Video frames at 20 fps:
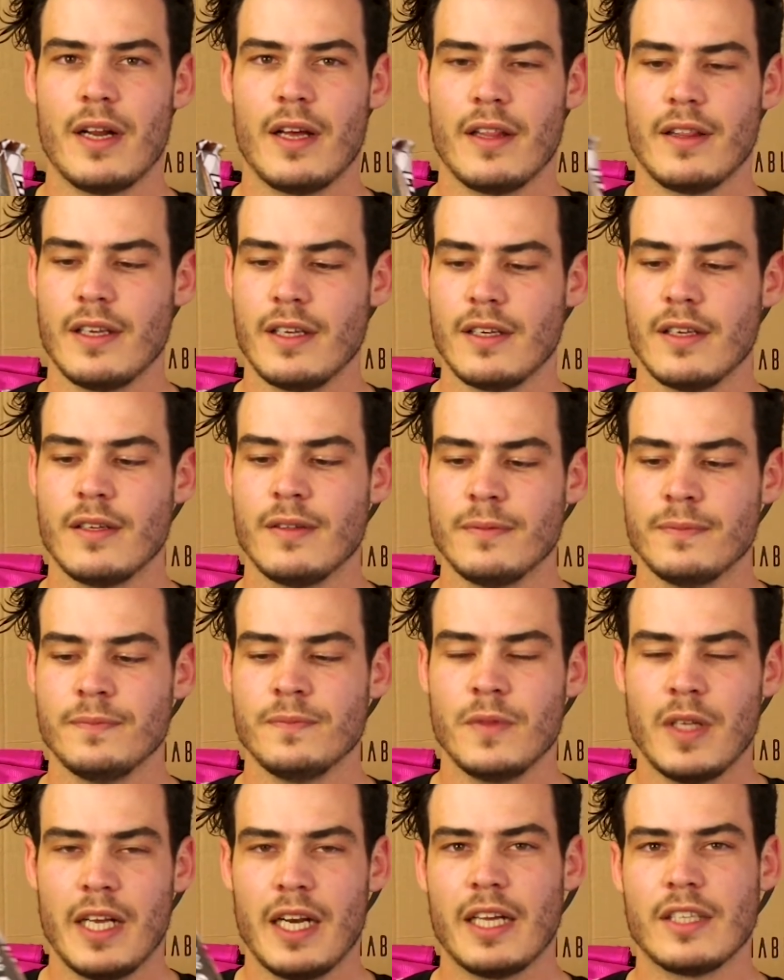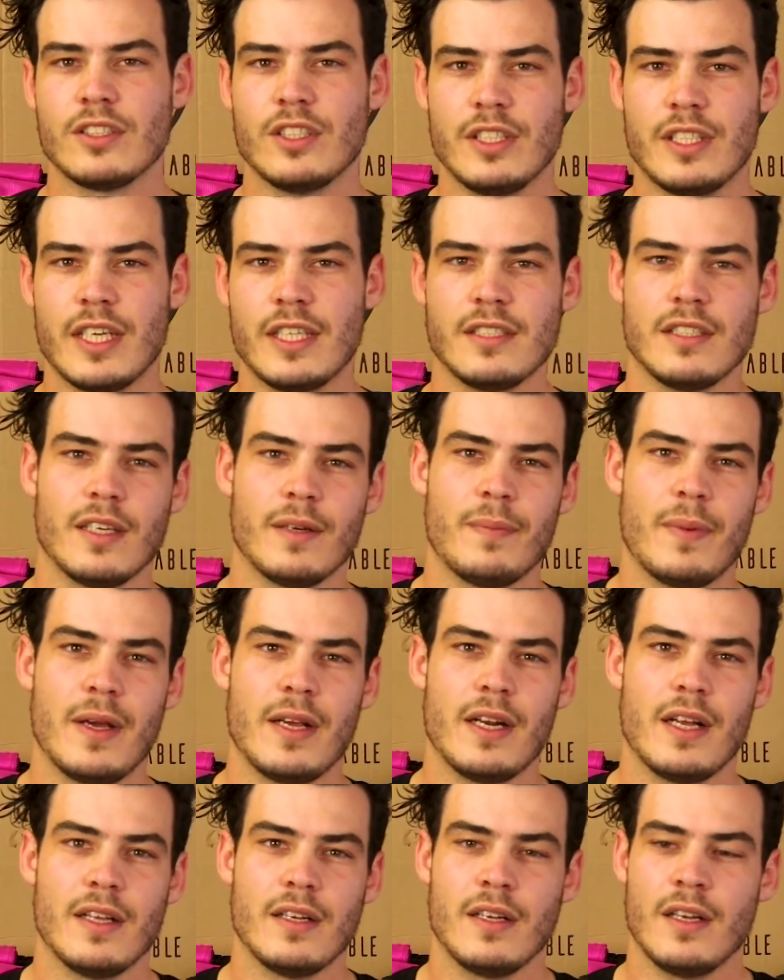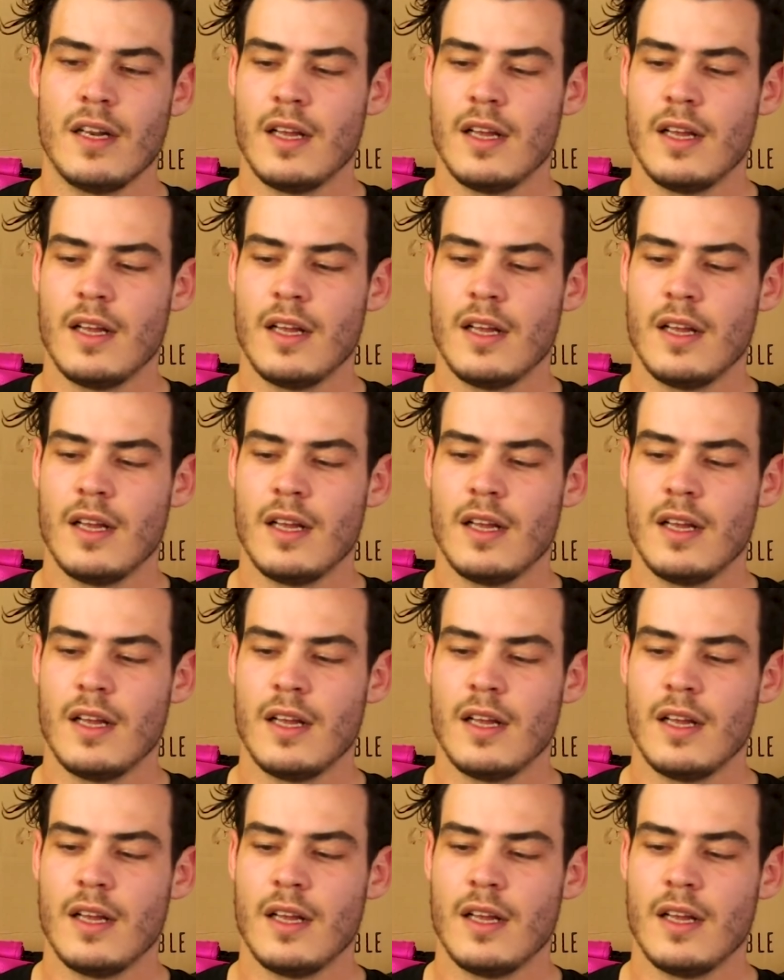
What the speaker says: I think it actually tastes like peanut.